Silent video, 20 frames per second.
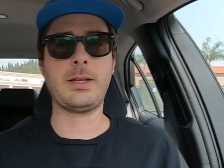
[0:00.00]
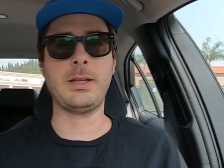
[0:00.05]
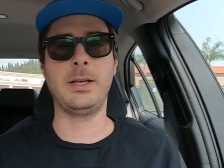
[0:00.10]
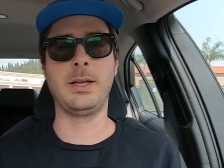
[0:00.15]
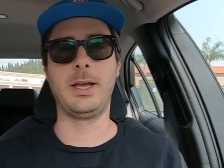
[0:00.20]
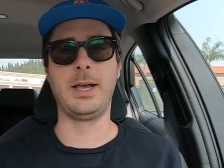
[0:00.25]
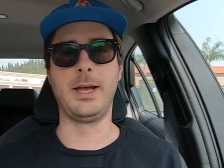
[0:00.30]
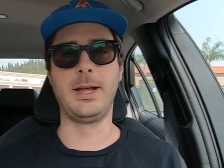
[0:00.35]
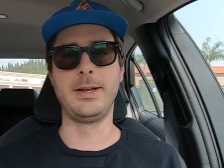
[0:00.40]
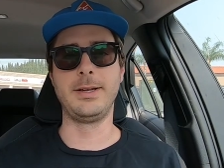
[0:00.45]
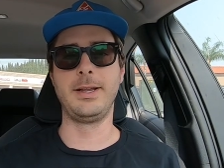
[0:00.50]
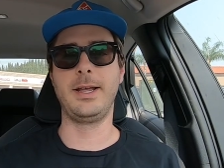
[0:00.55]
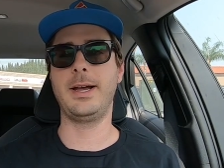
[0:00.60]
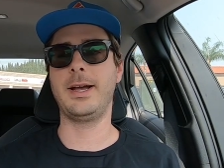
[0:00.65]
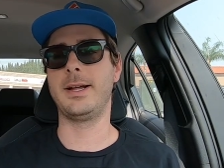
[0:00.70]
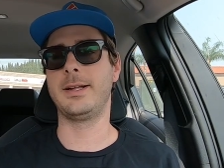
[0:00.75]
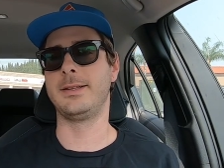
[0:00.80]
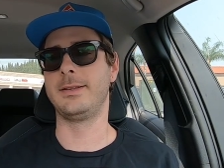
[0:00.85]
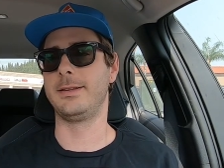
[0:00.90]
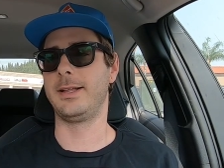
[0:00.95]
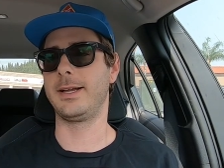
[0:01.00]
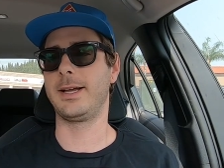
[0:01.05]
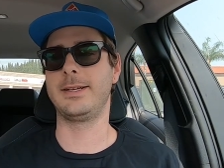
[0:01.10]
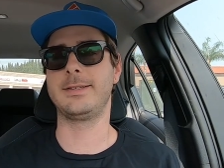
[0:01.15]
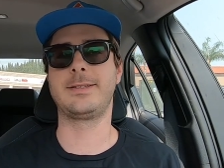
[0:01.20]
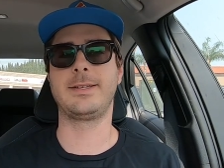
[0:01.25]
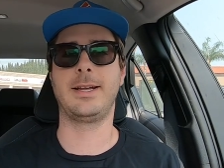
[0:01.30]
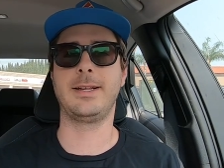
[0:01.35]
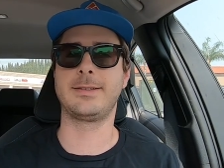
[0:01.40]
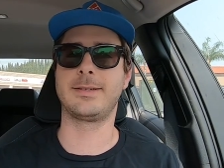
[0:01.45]
And yeah, like I
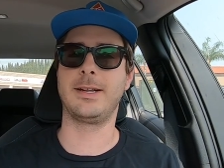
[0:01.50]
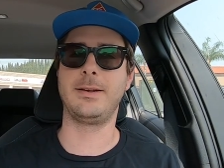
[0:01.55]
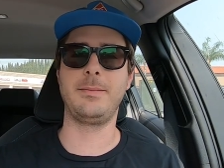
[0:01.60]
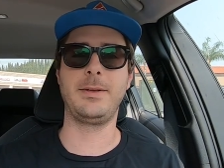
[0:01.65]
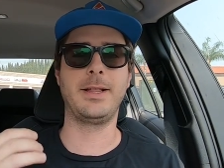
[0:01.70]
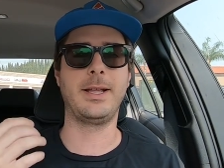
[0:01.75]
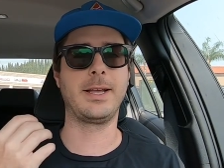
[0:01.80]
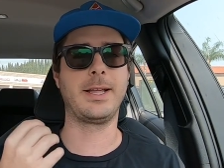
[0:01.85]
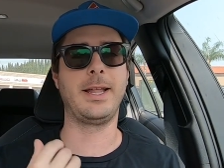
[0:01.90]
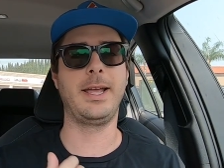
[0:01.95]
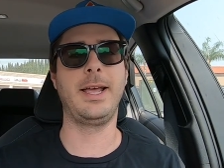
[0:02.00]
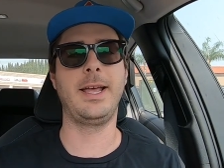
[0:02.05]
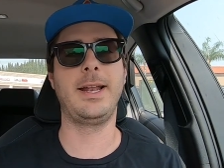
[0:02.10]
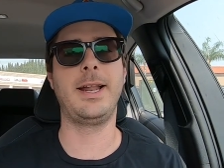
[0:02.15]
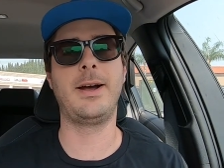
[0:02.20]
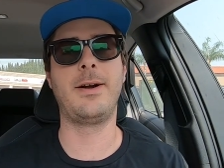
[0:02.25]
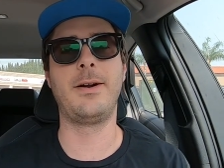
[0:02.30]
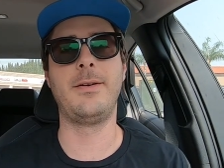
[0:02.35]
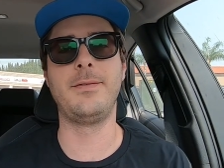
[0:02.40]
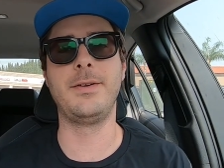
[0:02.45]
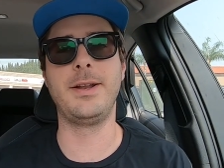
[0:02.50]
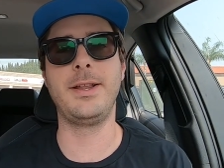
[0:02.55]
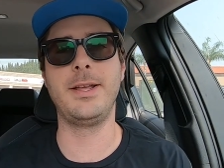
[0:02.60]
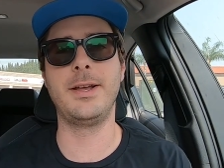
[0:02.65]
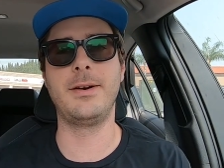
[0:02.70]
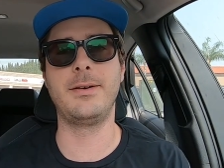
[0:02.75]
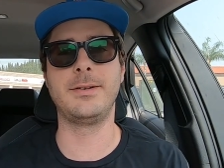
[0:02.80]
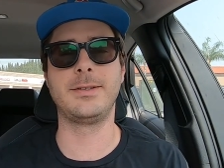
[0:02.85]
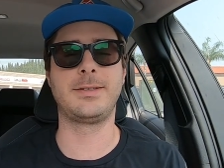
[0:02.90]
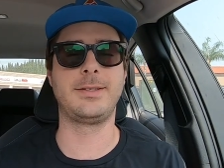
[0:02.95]
said, it's gonna be like an 8-hour
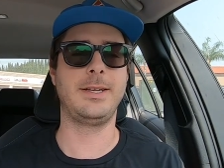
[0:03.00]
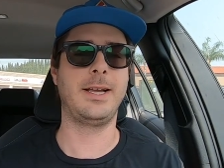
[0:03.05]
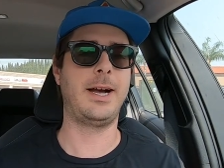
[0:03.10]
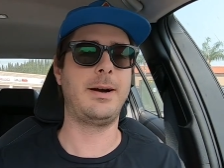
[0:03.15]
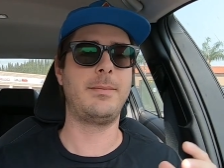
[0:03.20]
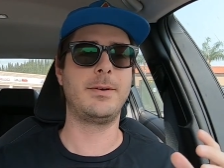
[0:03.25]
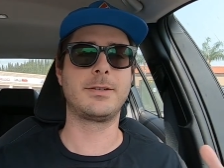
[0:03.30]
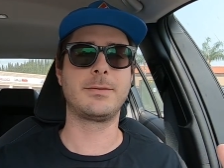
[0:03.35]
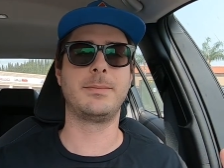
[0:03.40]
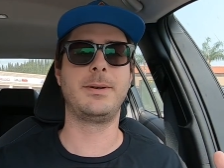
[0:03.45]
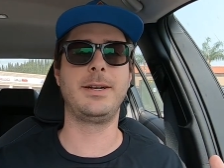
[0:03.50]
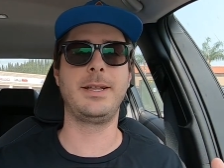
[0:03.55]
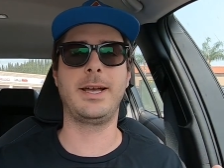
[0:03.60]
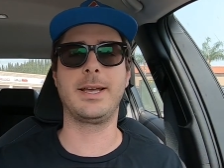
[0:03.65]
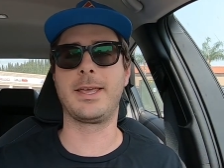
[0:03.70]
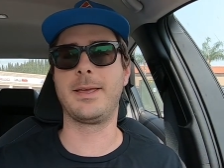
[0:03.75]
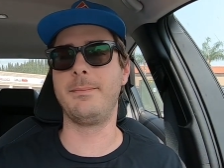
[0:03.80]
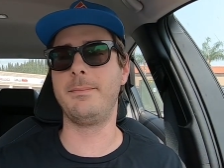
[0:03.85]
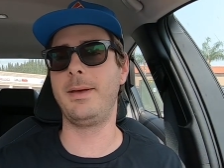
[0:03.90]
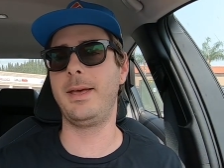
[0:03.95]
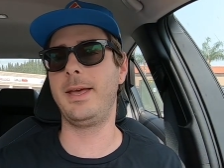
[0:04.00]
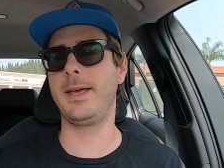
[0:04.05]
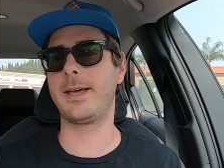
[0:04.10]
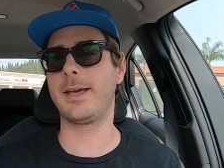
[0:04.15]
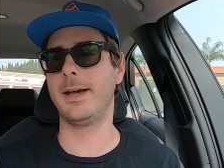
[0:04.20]
video and see how much money I can make.